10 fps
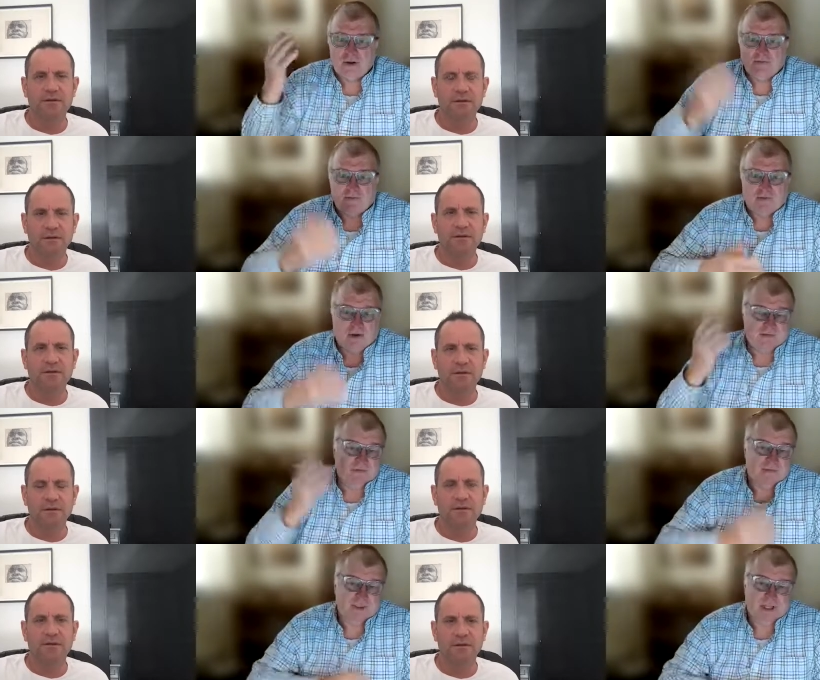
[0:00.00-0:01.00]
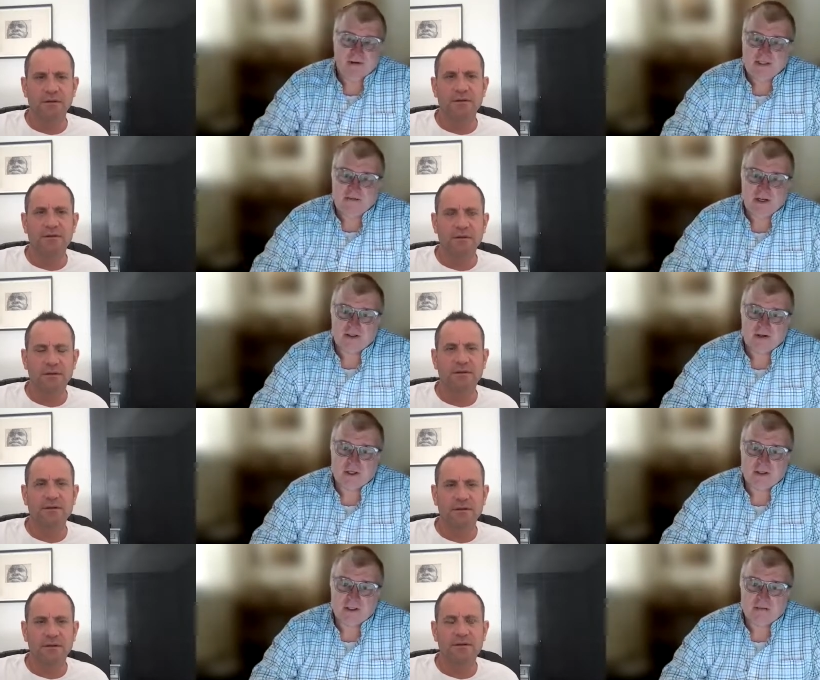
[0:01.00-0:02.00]
Speaker 1: of, of currency
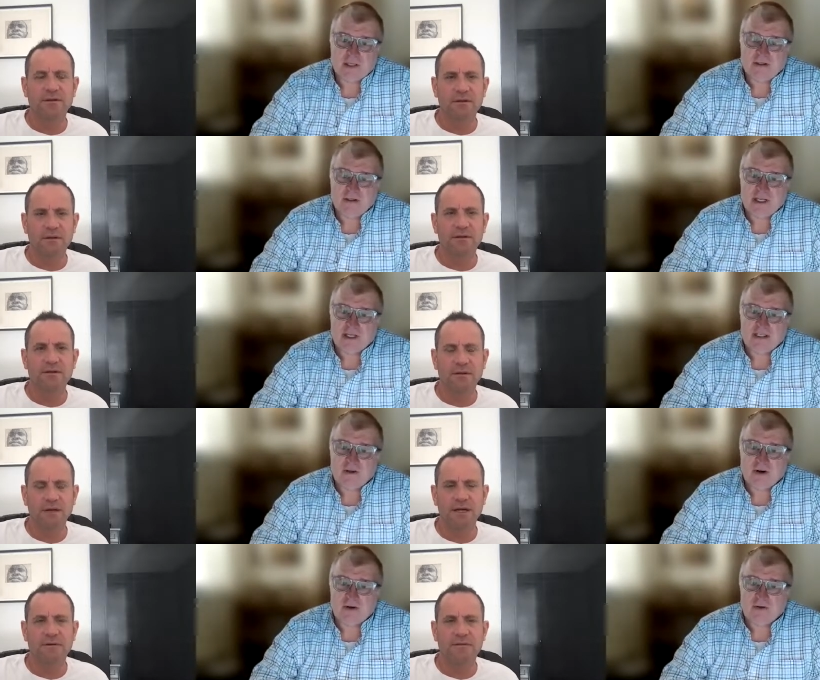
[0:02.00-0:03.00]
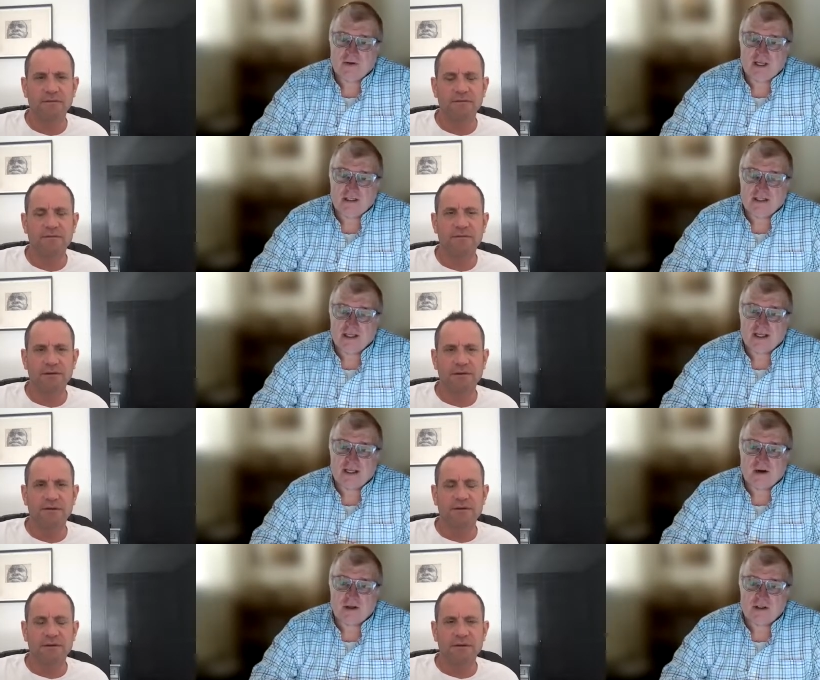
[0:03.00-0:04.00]
fluctuation because that can drive you crazy. It's like
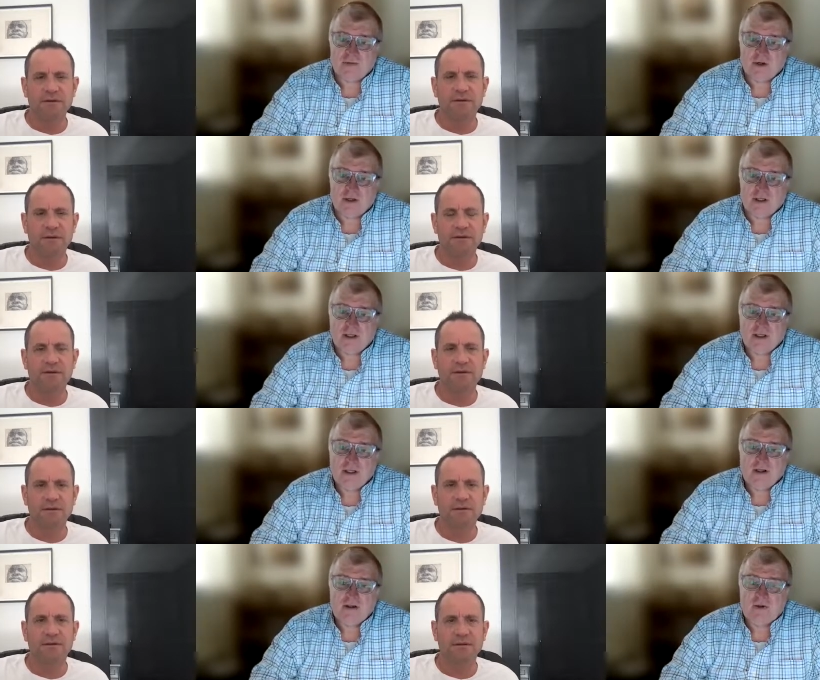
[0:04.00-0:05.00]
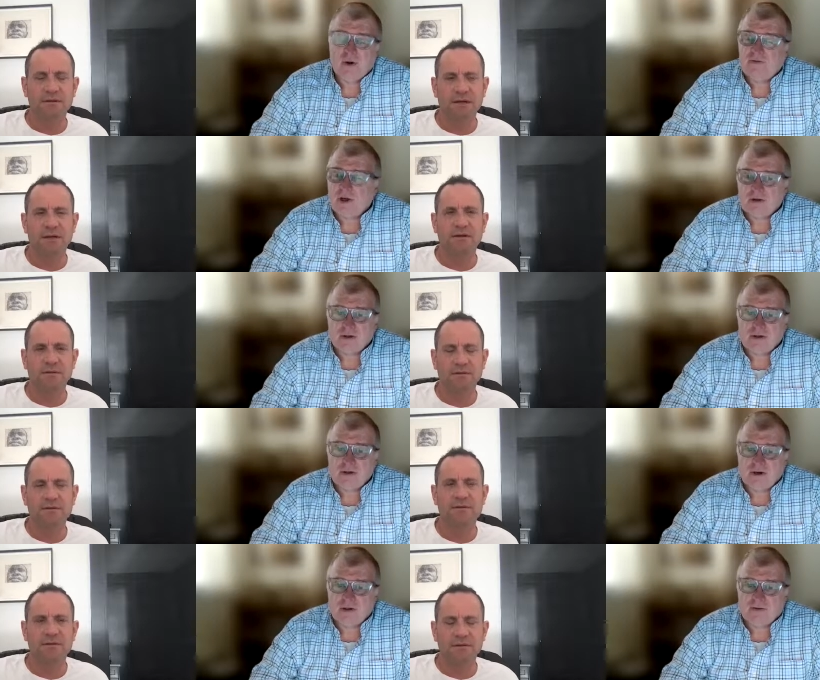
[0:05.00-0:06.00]
the cost of oil. You have yeah. no
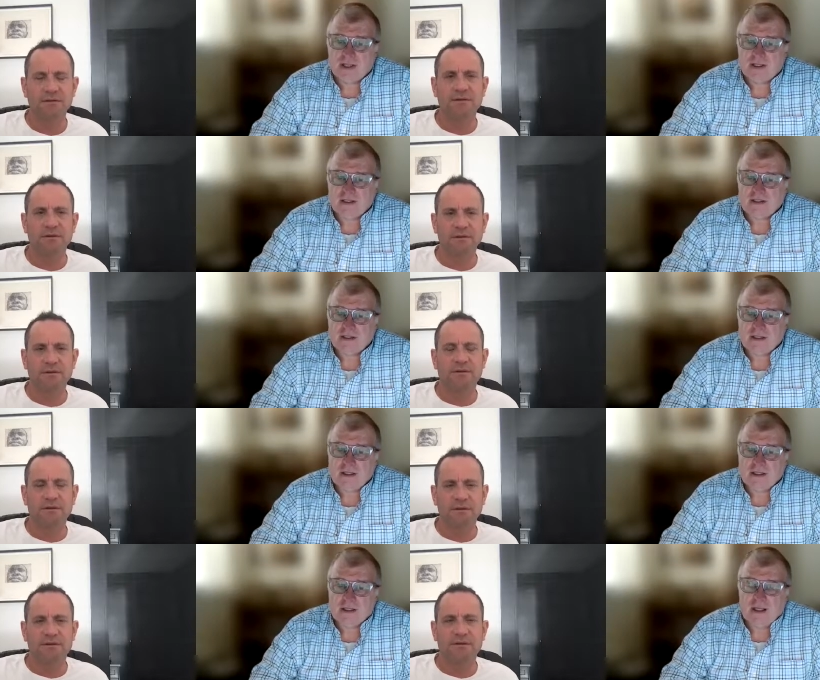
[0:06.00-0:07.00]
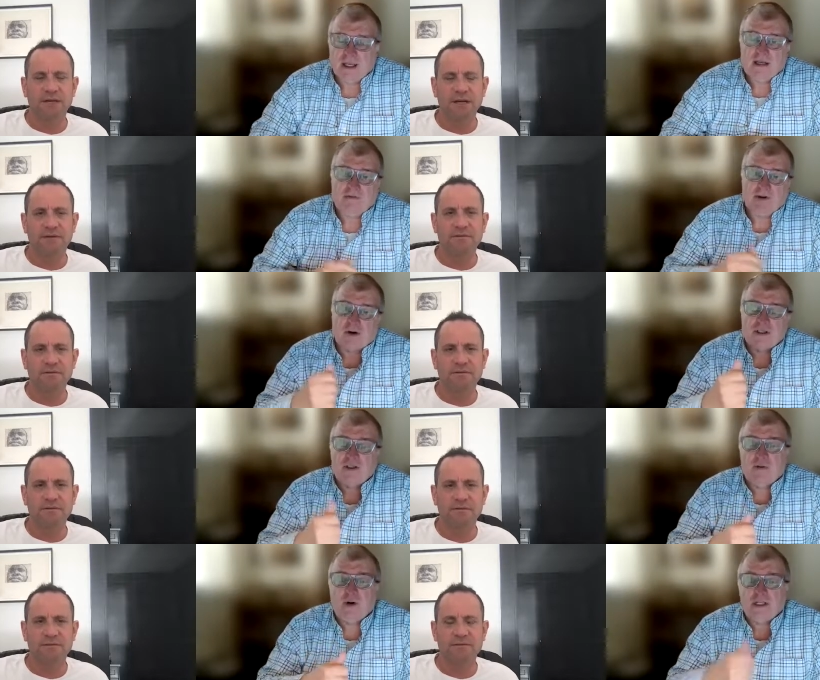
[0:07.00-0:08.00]
control over that. Yeah. And if the cost
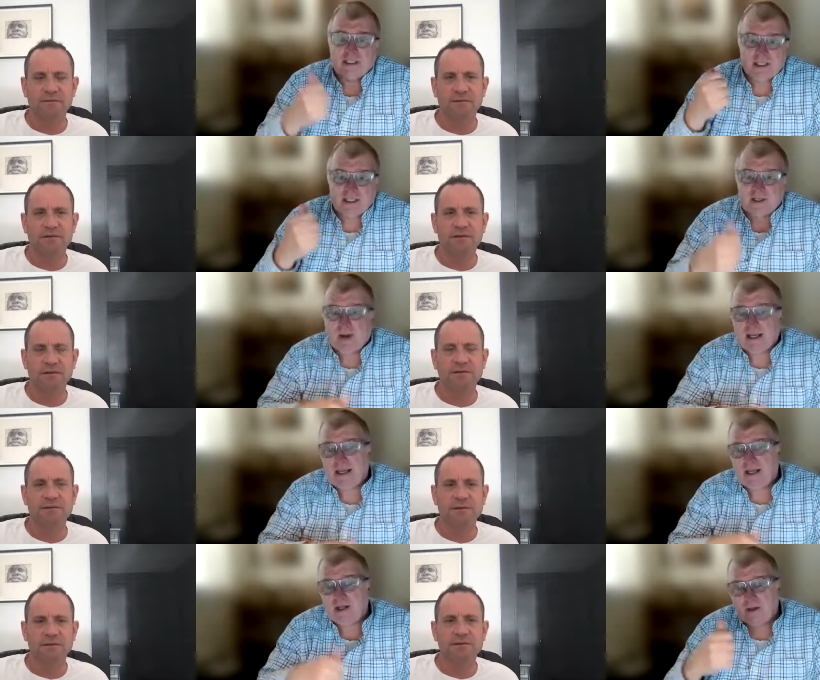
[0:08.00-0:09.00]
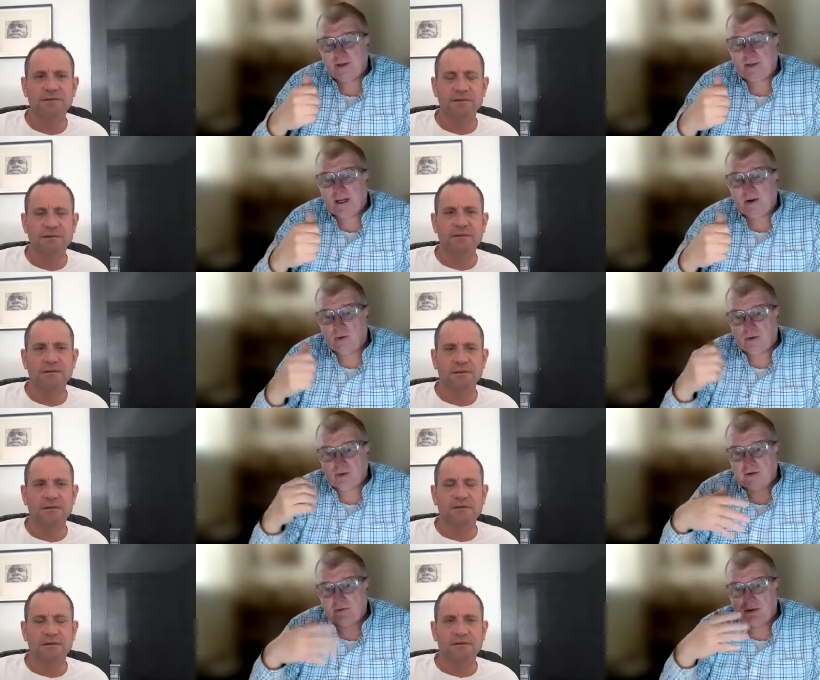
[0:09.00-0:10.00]
of oil is, is spiking and not spike, or you
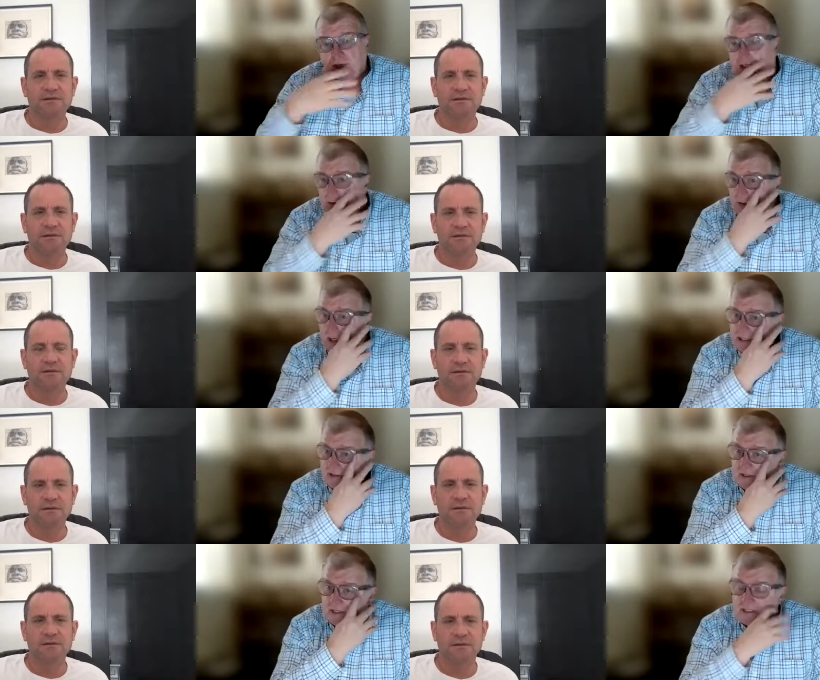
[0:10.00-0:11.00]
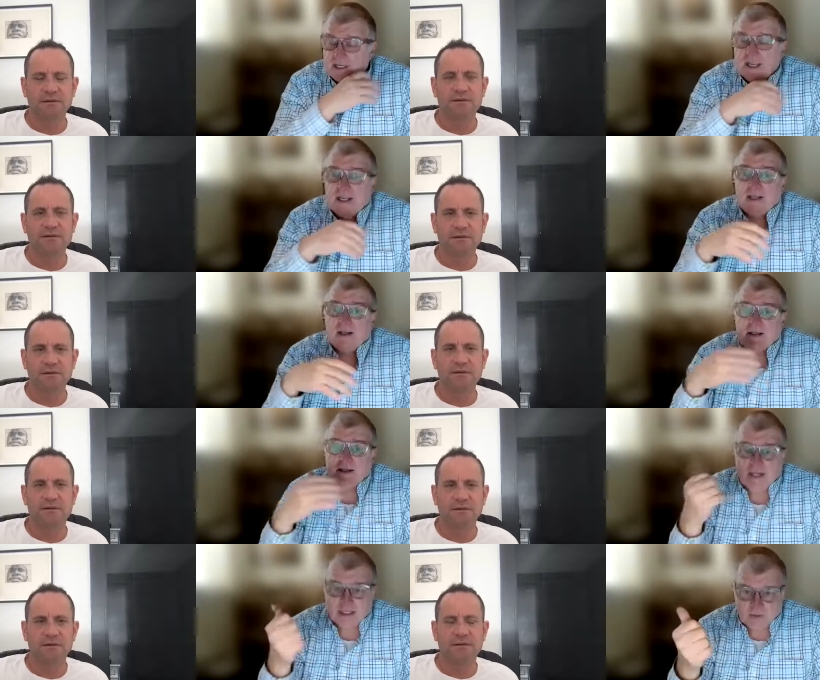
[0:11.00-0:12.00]
know, doing all kinds of things,
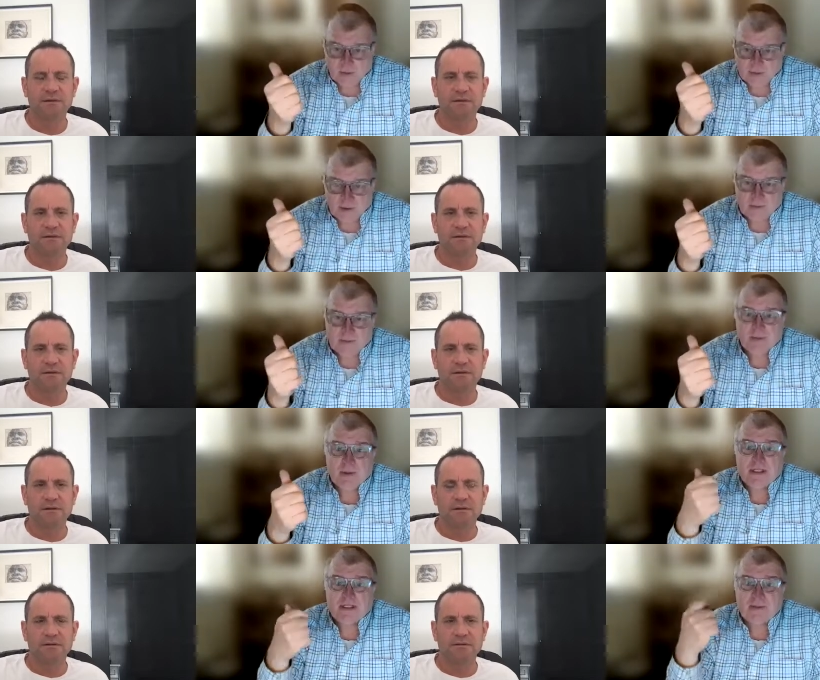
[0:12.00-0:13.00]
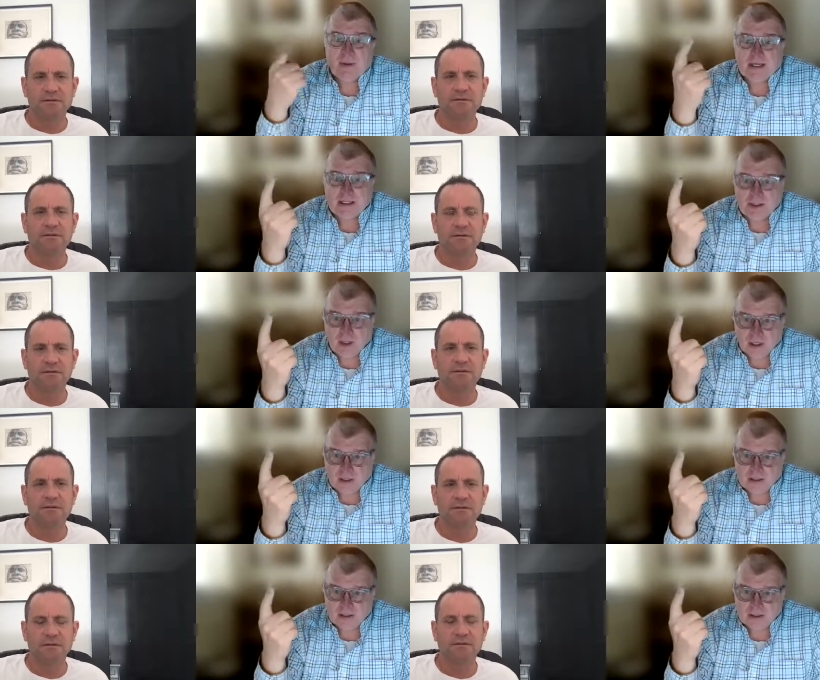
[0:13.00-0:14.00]
that's one problem. But when it spikes in
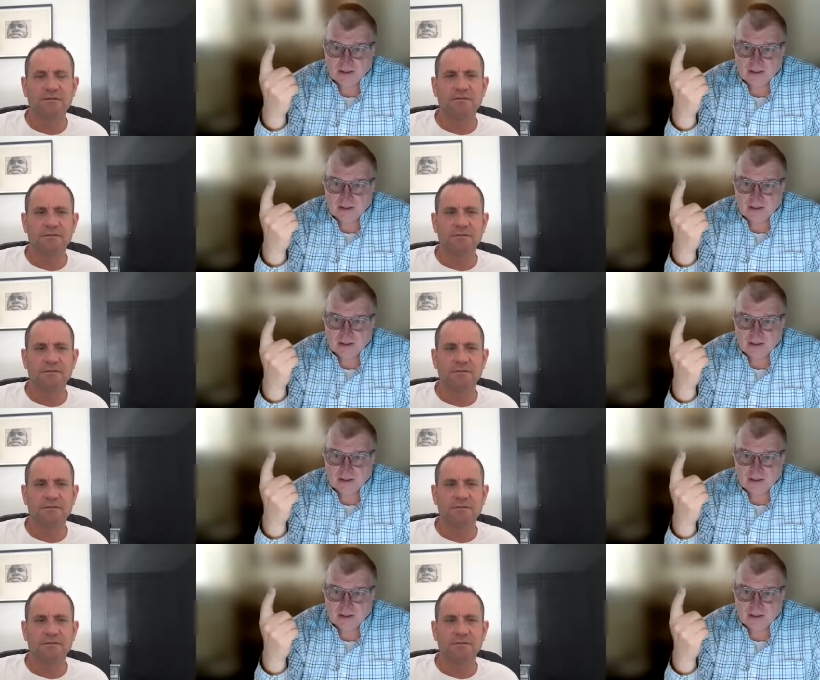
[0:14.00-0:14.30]
dollars,